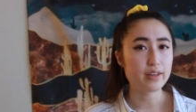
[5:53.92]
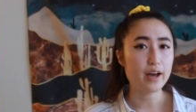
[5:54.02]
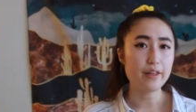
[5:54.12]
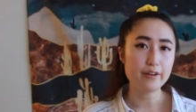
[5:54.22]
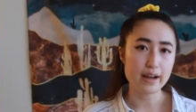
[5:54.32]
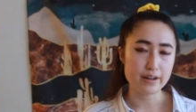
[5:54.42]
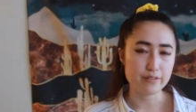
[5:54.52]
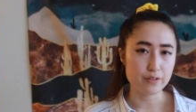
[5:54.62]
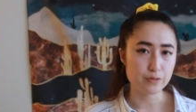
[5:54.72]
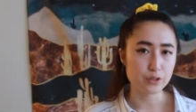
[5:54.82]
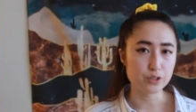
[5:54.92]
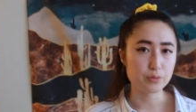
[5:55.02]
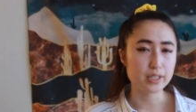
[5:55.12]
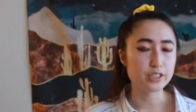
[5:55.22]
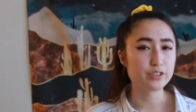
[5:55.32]
the other end of the
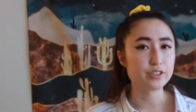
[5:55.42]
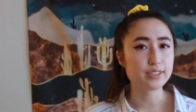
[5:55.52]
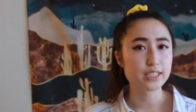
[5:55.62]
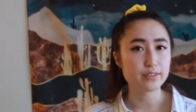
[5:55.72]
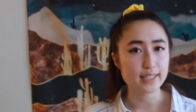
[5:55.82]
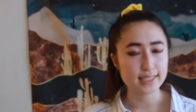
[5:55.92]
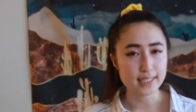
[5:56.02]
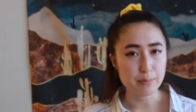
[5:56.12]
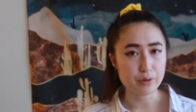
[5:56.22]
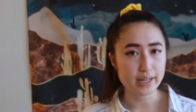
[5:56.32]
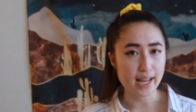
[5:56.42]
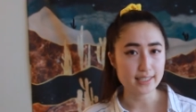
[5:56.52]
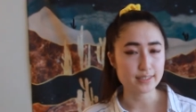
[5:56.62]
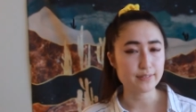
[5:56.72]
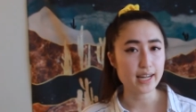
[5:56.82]
fold, we're introduced to a separate
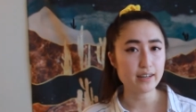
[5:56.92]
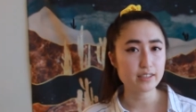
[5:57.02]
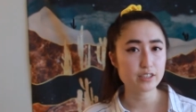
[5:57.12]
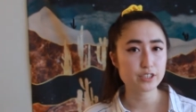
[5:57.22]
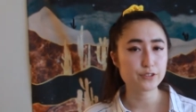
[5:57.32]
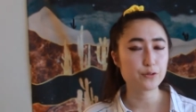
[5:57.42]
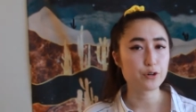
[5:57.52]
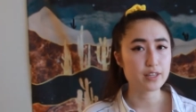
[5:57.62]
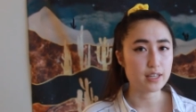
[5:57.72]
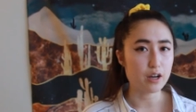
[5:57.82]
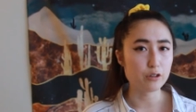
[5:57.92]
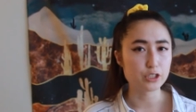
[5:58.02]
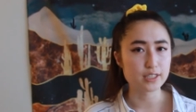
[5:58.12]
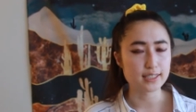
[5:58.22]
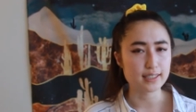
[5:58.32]
cast of characters for the
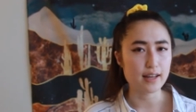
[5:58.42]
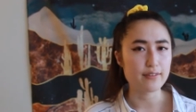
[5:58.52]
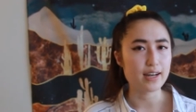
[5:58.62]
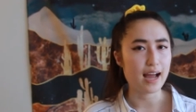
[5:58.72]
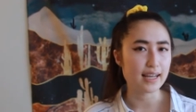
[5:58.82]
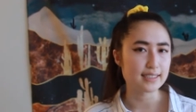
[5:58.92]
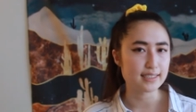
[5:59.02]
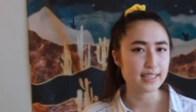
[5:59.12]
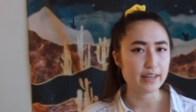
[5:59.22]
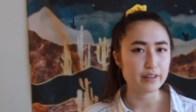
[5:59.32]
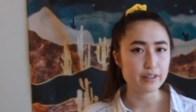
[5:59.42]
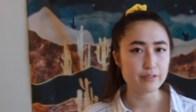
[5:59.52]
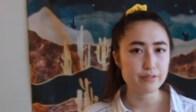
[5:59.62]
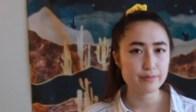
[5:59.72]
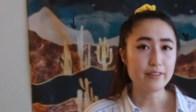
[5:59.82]
Ocean's Eleven heist
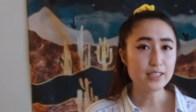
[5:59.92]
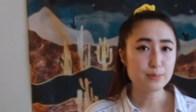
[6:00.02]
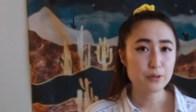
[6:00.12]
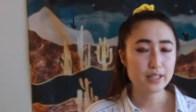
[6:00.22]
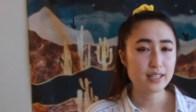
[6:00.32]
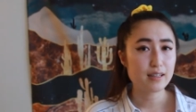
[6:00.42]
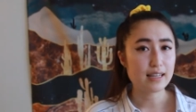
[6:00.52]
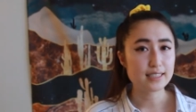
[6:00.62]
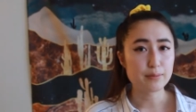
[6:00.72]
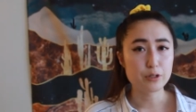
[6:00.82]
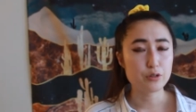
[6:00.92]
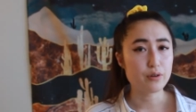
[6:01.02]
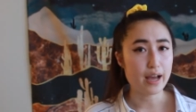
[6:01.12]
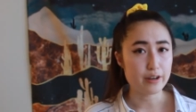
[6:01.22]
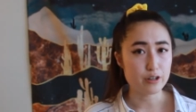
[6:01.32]
narrative. At this point, as someone
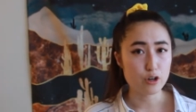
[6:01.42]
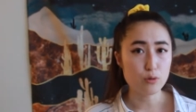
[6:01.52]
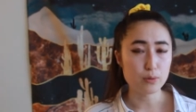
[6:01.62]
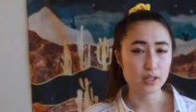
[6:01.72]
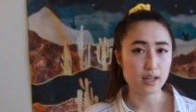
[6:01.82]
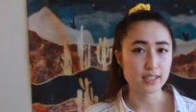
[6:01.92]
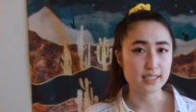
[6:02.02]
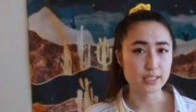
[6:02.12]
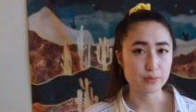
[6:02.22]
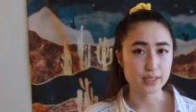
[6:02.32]
who had no book context